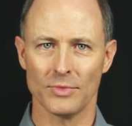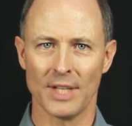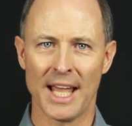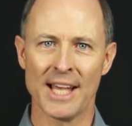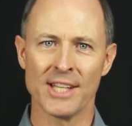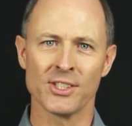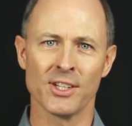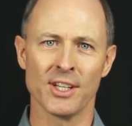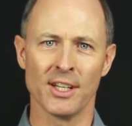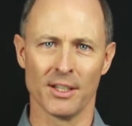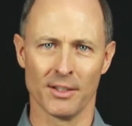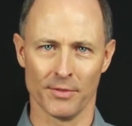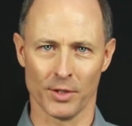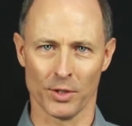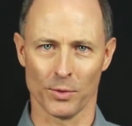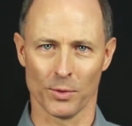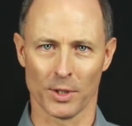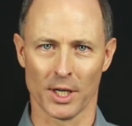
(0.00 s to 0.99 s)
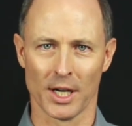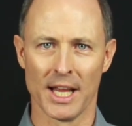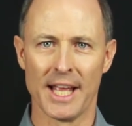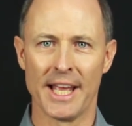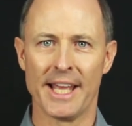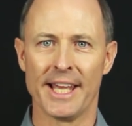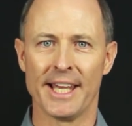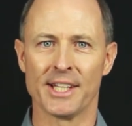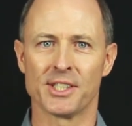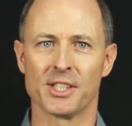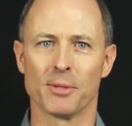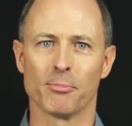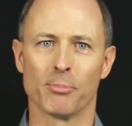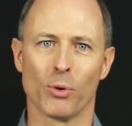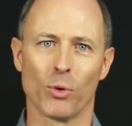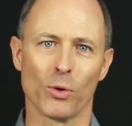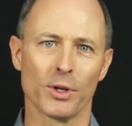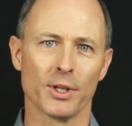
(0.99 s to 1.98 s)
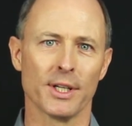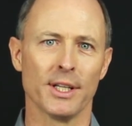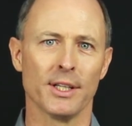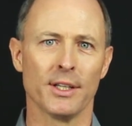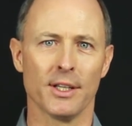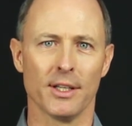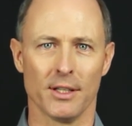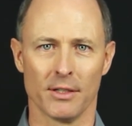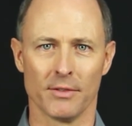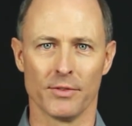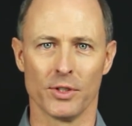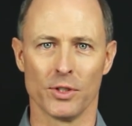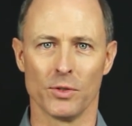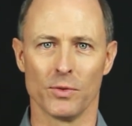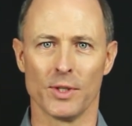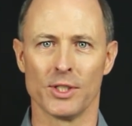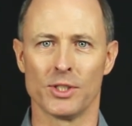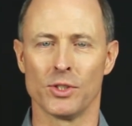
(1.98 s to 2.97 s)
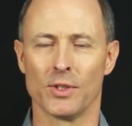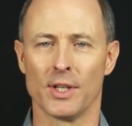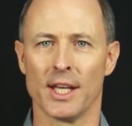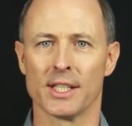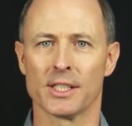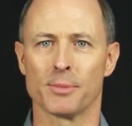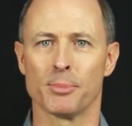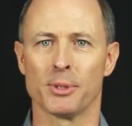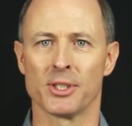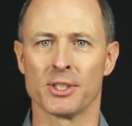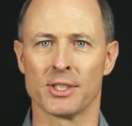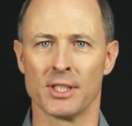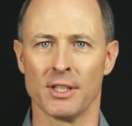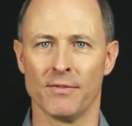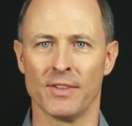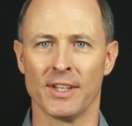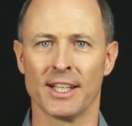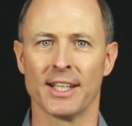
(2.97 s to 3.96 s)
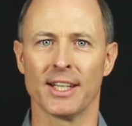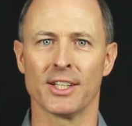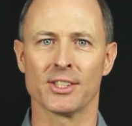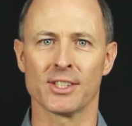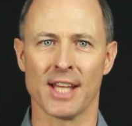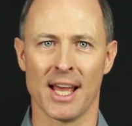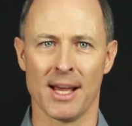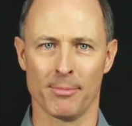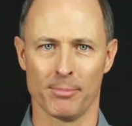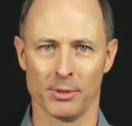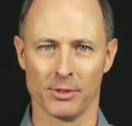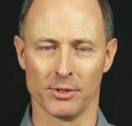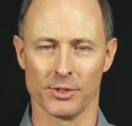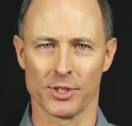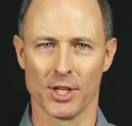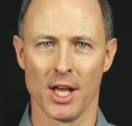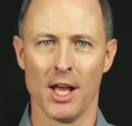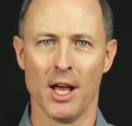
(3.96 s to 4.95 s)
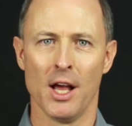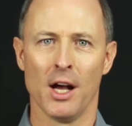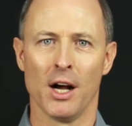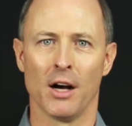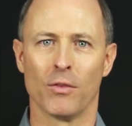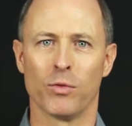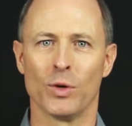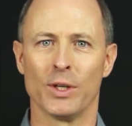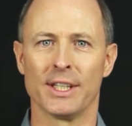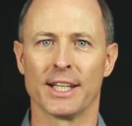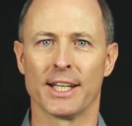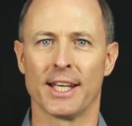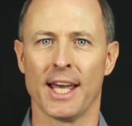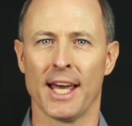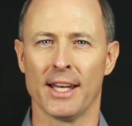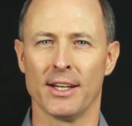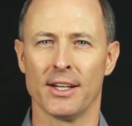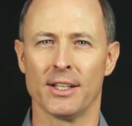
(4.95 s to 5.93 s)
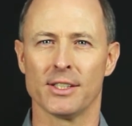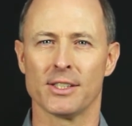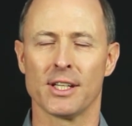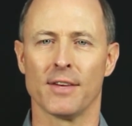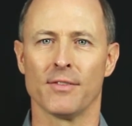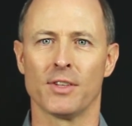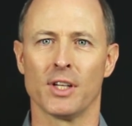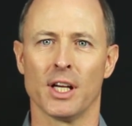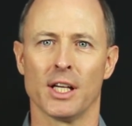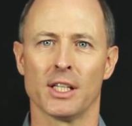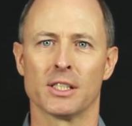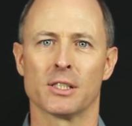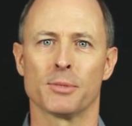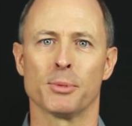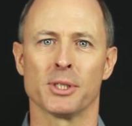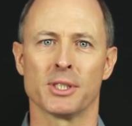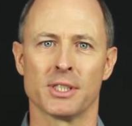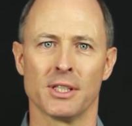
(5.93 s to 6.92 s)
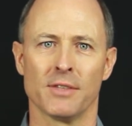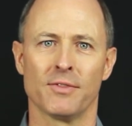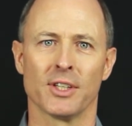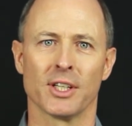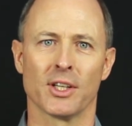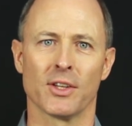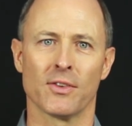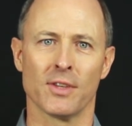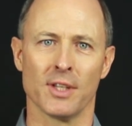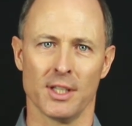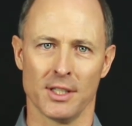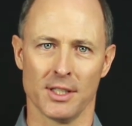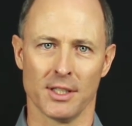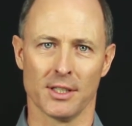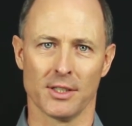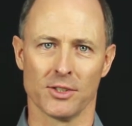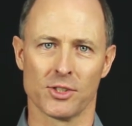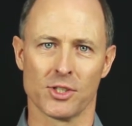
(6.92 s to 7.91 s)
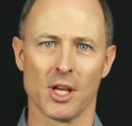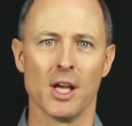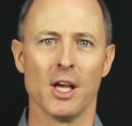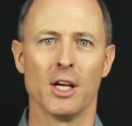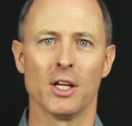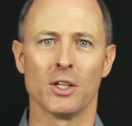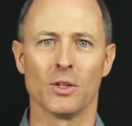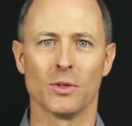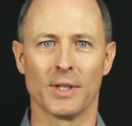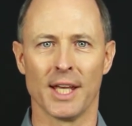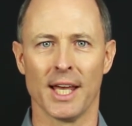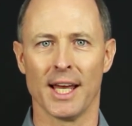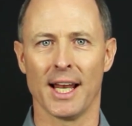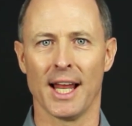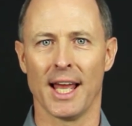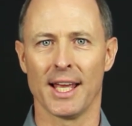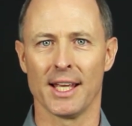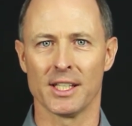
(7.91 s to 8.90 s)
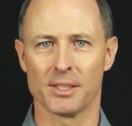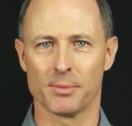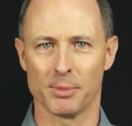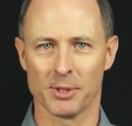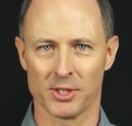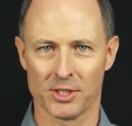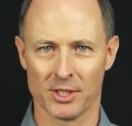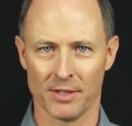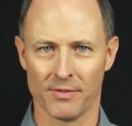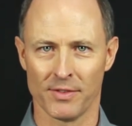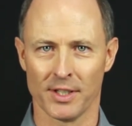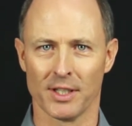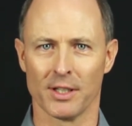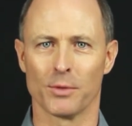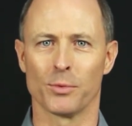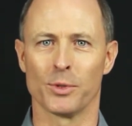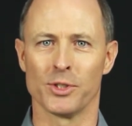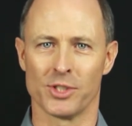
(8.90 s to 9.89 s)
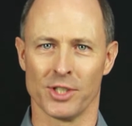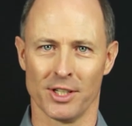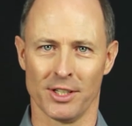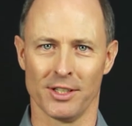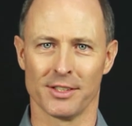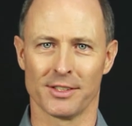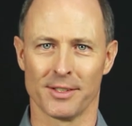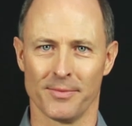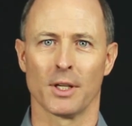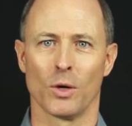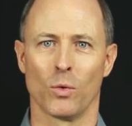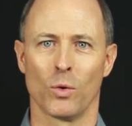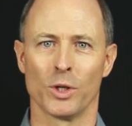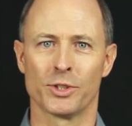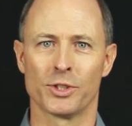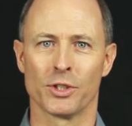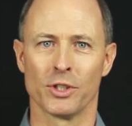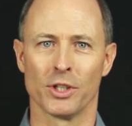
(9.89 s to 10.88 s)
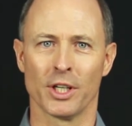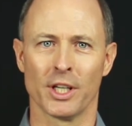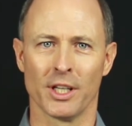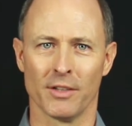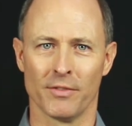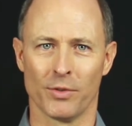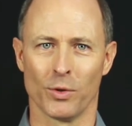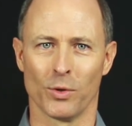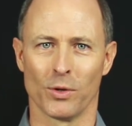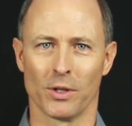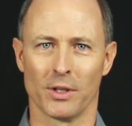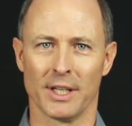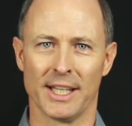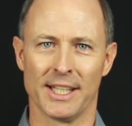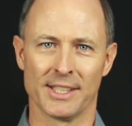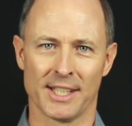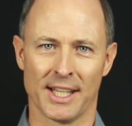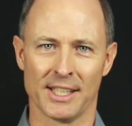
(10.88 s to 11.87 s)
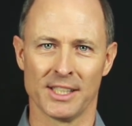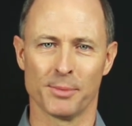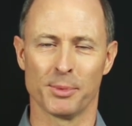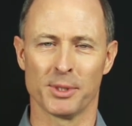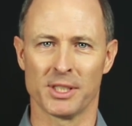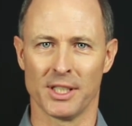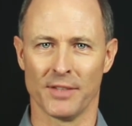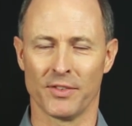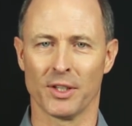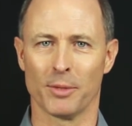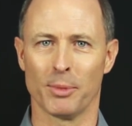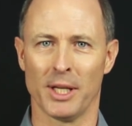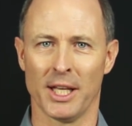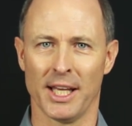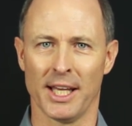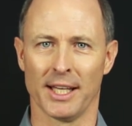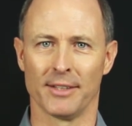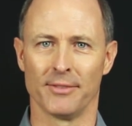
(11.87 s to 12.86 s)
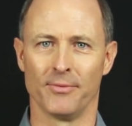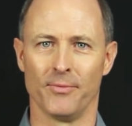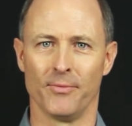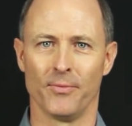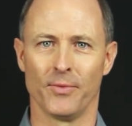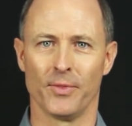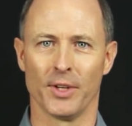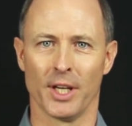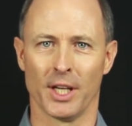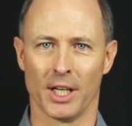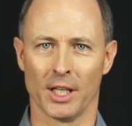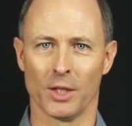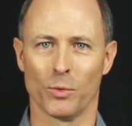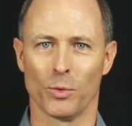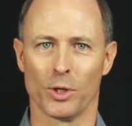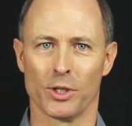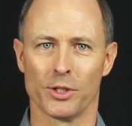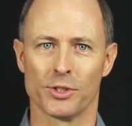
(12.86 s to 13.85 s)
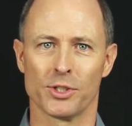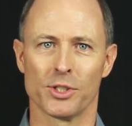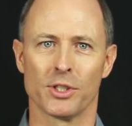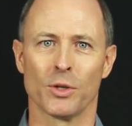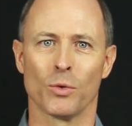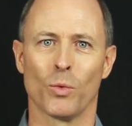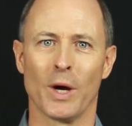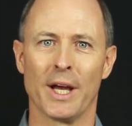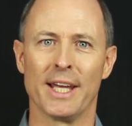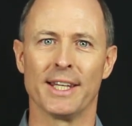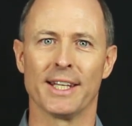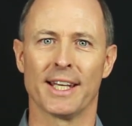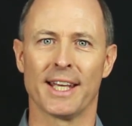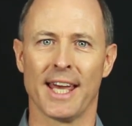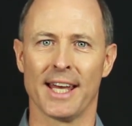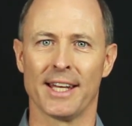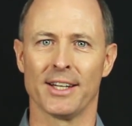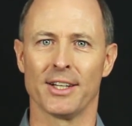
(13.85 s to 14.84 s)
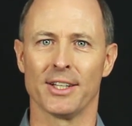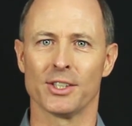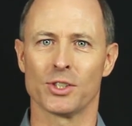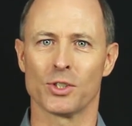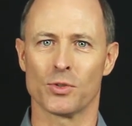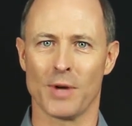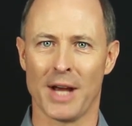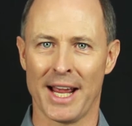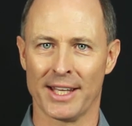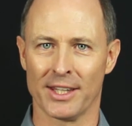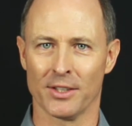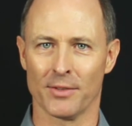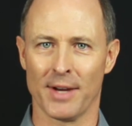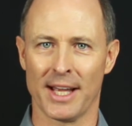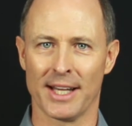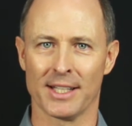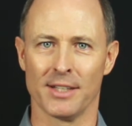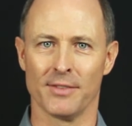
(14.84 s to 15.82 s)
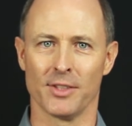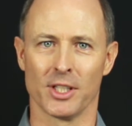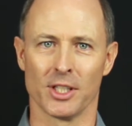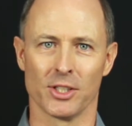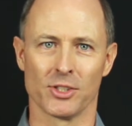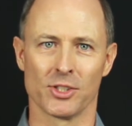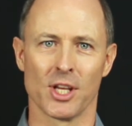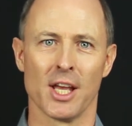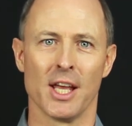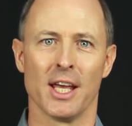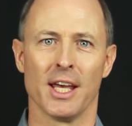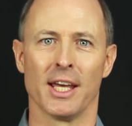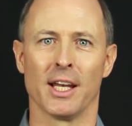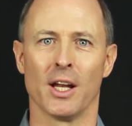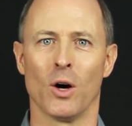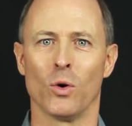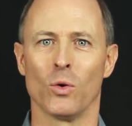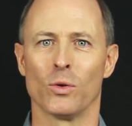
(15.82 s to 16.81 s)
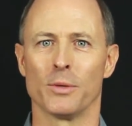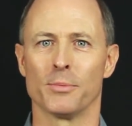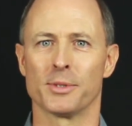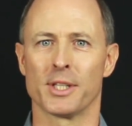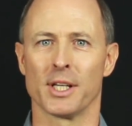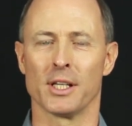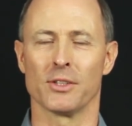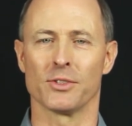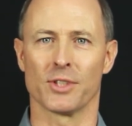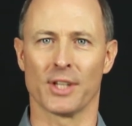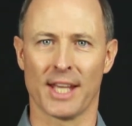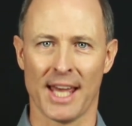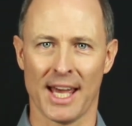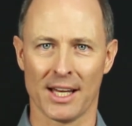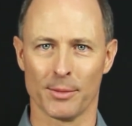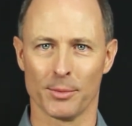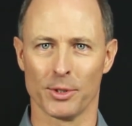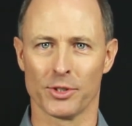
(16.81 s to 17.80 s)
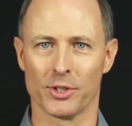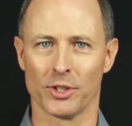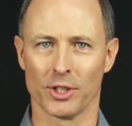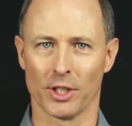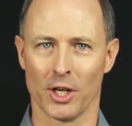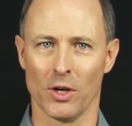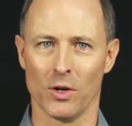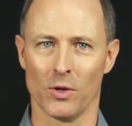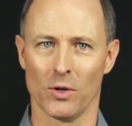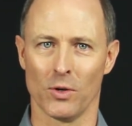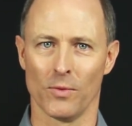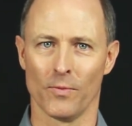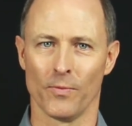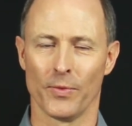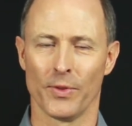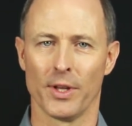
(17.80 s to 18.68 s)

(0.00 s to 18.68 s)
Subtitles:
As an interviewer, it's important in the interview that you get specific examples of when the candidates have done specific things to get a specific result. What you're looking for is a specific plan. In other words, the way the candidates track their activities and hold themselves accountable to the goal.